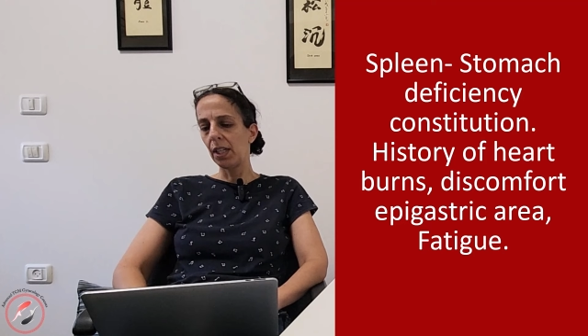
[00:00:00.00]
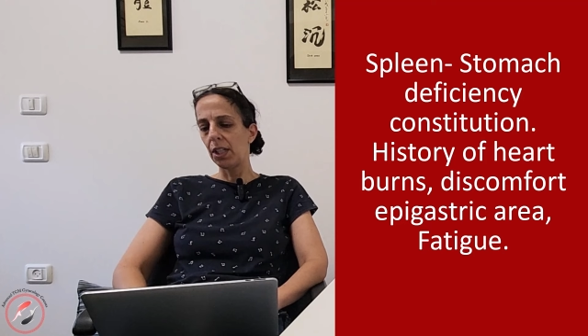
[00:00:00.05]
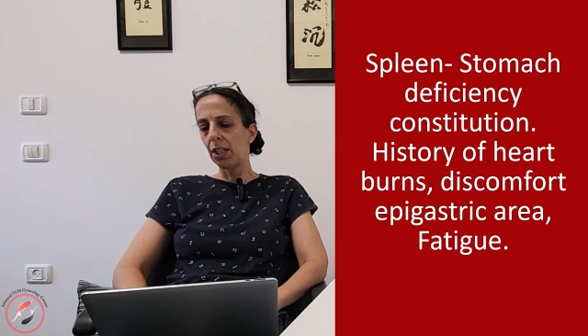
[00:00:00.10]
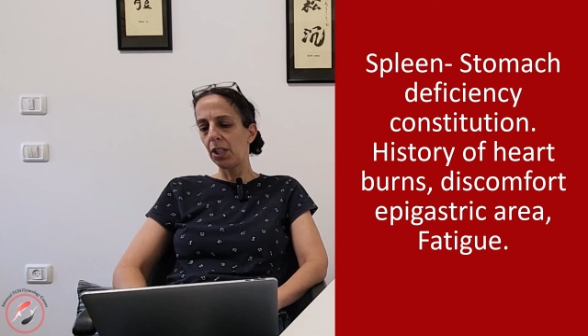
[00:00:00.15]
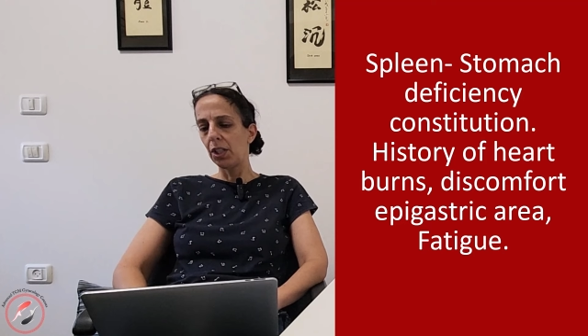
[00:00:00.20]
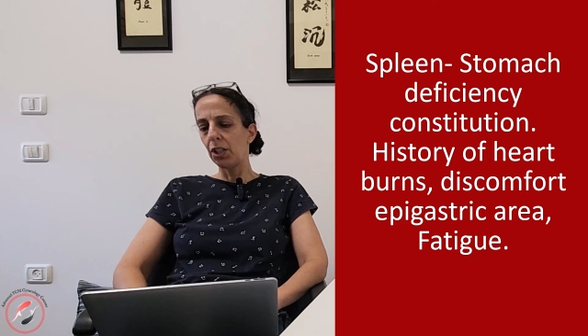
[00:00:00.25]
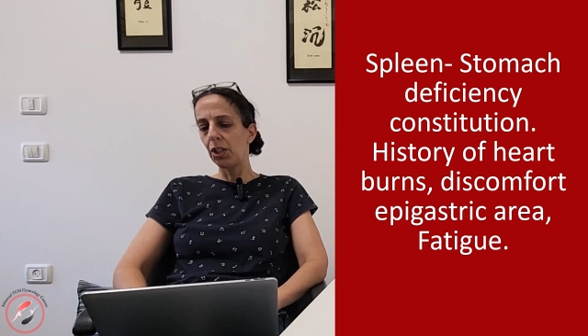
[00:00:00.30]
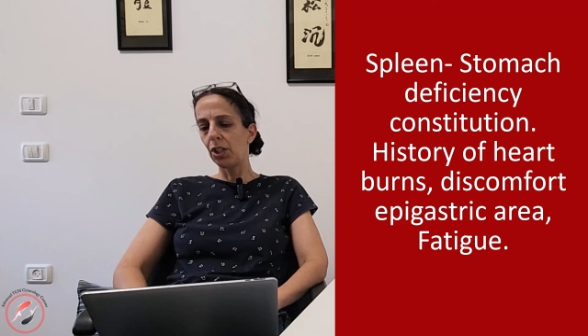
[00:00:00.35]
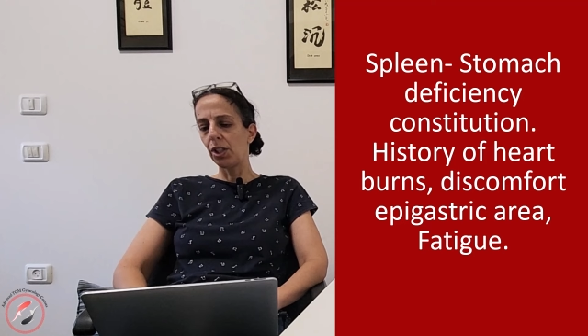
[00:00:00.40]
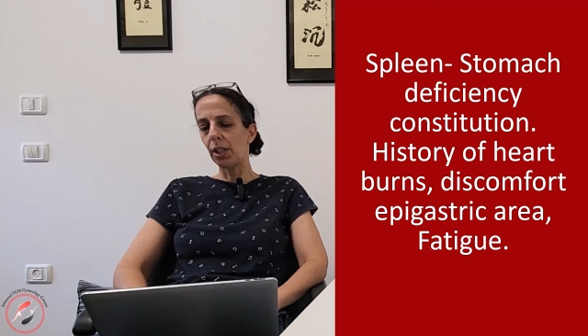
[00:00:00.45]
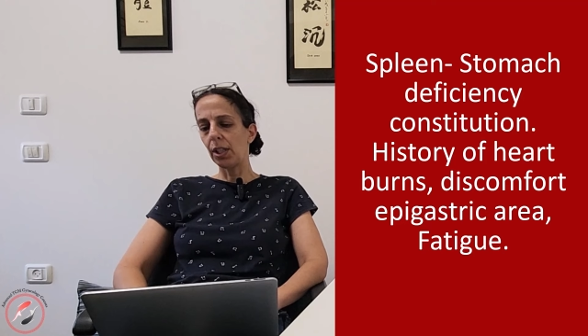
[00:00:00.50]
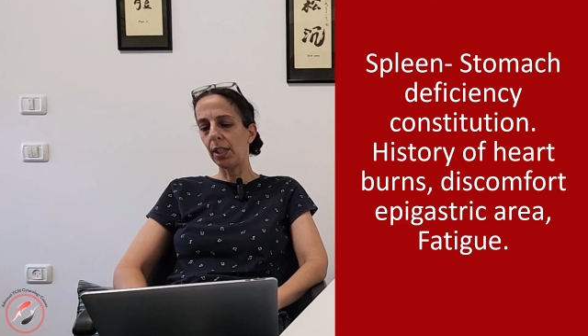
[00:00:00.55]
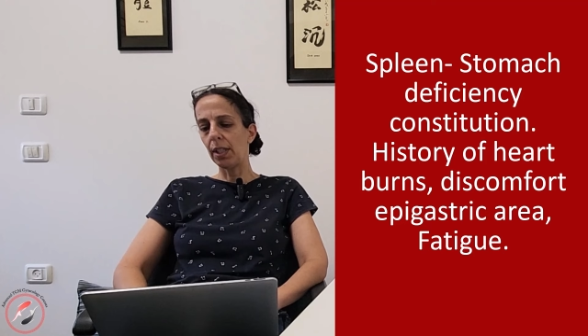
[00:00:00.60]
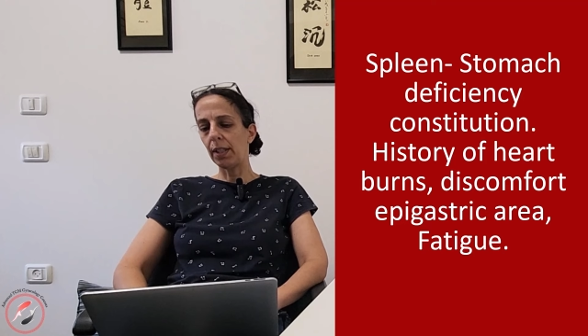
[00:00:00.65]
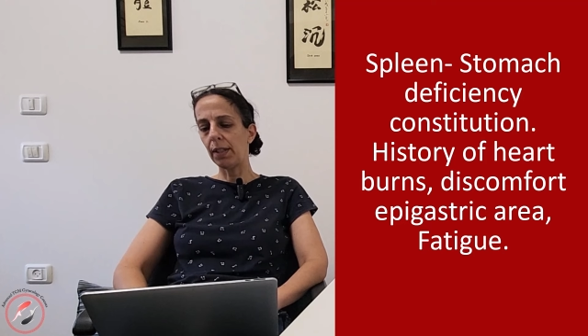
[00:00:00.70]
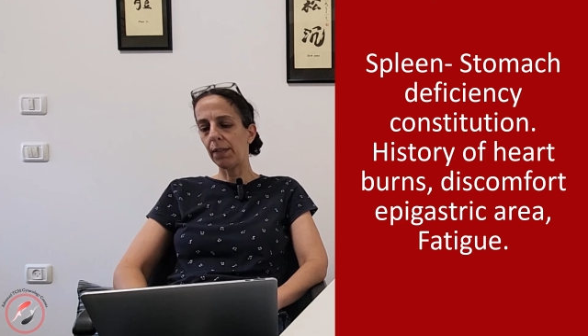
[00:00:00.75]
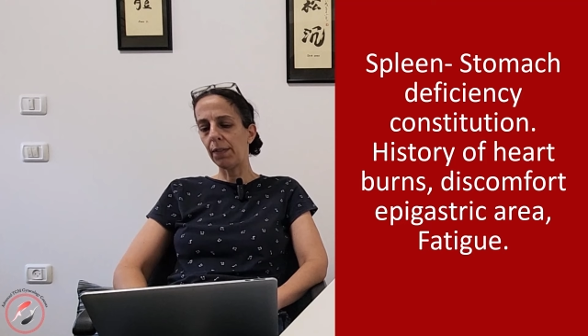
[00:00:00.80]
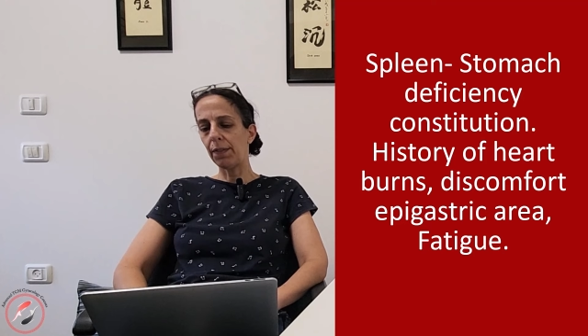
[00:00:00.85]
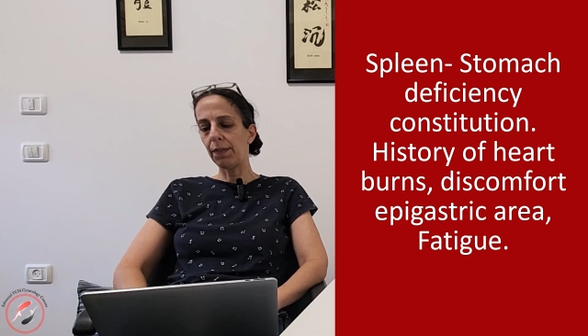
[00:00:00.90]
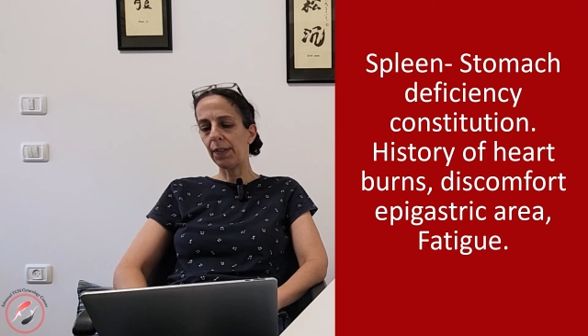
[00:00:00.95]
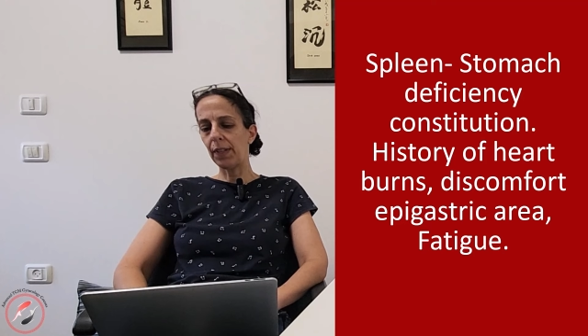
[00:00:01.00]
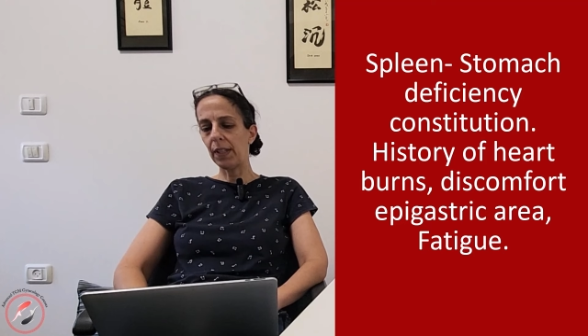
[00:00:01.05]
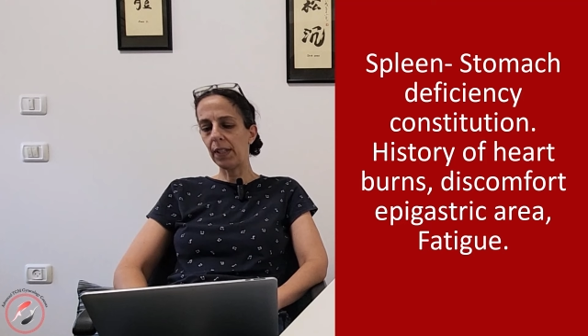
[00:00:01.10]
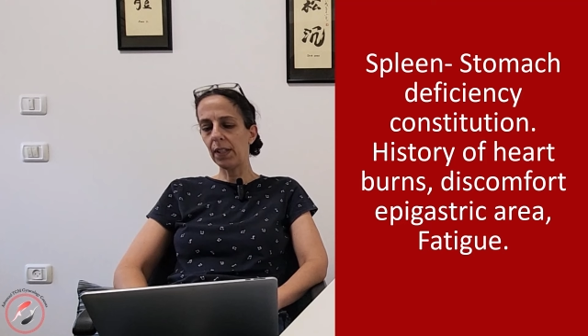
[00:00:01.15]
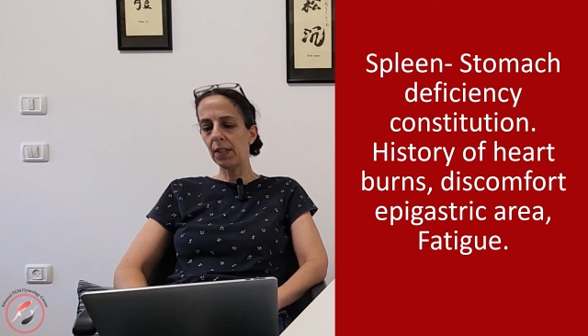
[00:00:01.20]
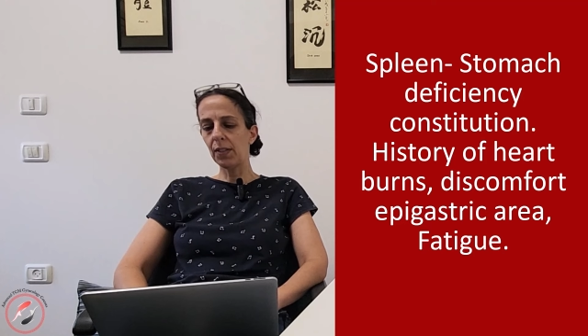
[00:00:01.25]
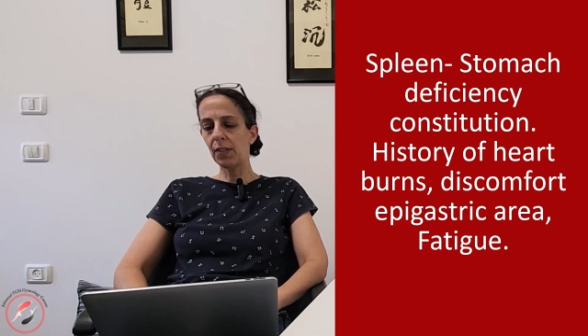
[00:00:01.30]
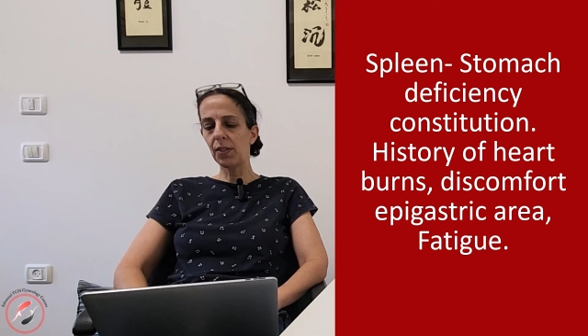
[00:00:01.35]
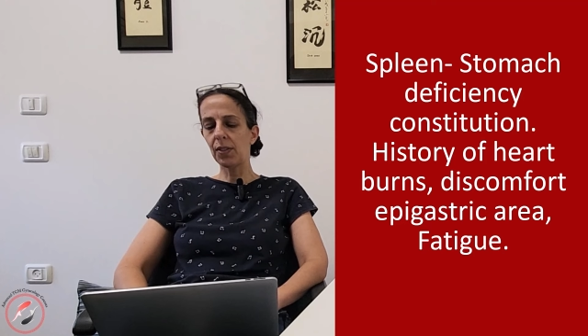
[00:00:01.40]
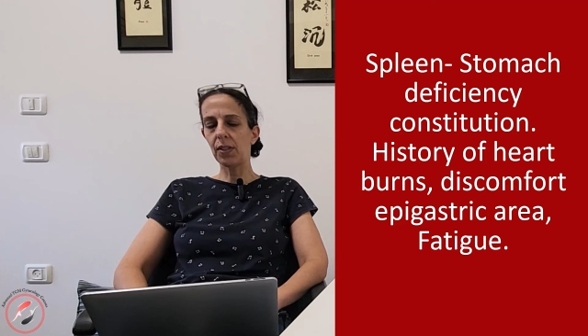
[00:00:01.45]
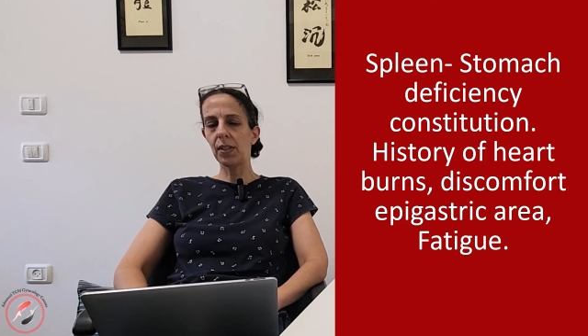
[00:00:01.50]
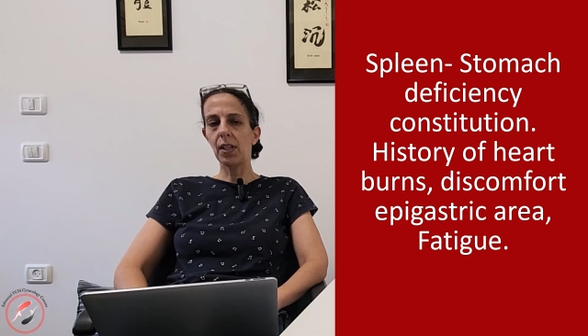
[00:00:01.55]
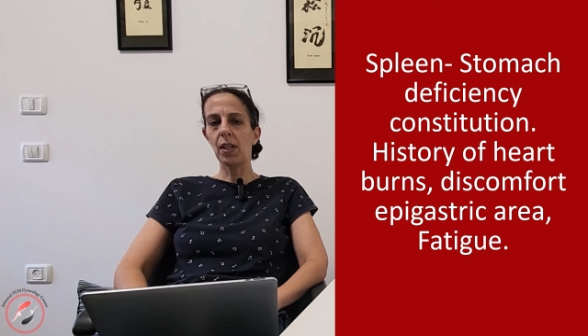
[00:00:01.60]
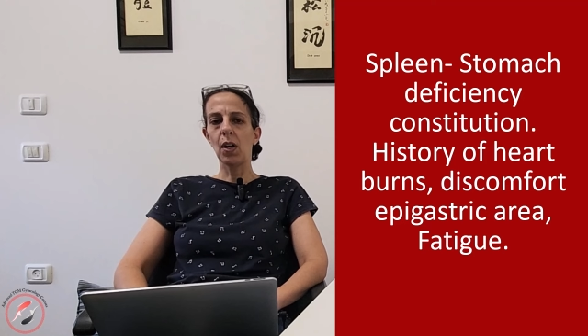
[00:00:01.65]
She feels